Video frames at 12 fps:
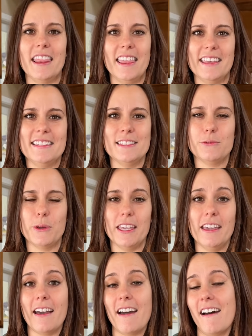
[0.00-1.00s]
This
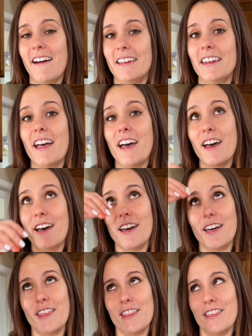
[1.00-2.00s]
week on
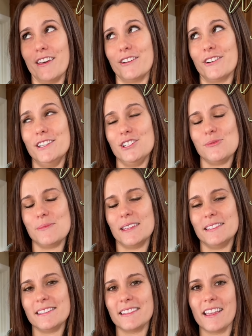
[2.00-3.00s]
the Grinchmas,
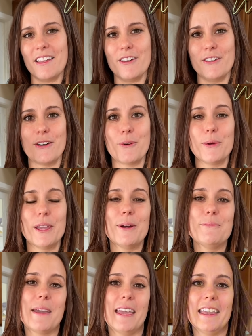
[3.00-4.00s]
we are
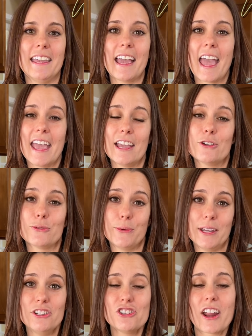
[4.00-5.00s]
making a
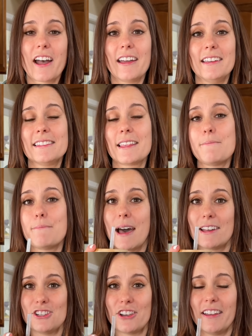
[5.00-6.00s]
Grinch ice
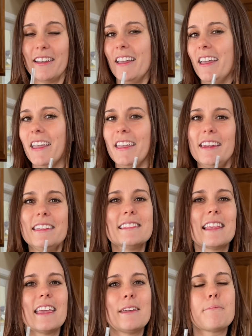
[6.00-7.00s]
matcha. It is
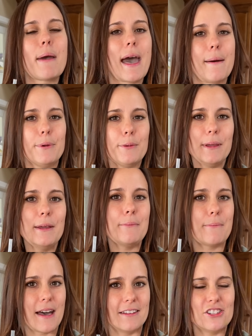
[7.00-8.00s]
a peppermint
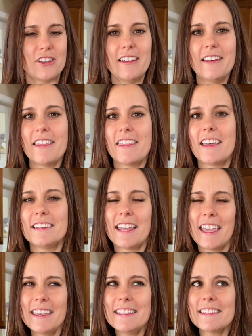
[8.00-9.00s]
matcha that
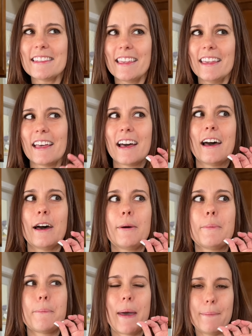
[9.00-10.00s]
tastes like a
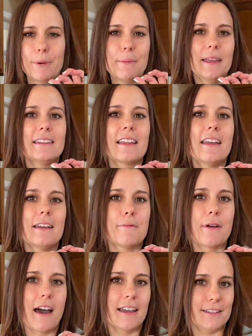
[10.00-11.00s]
peppermint
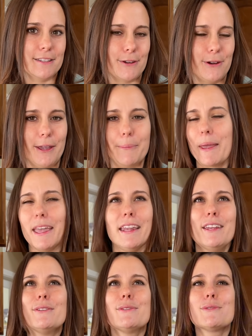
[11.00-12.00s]
ice cream. It
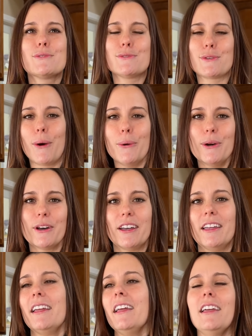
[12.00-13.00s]
is so
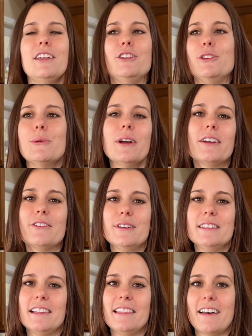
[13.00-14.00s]
good. You are going
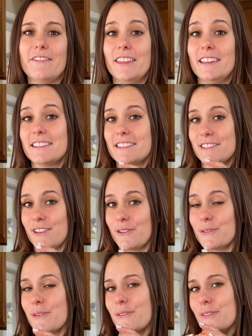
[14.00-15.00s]
to love this, so
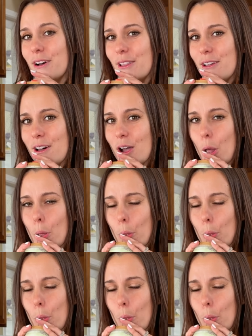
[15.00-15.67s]
follow along.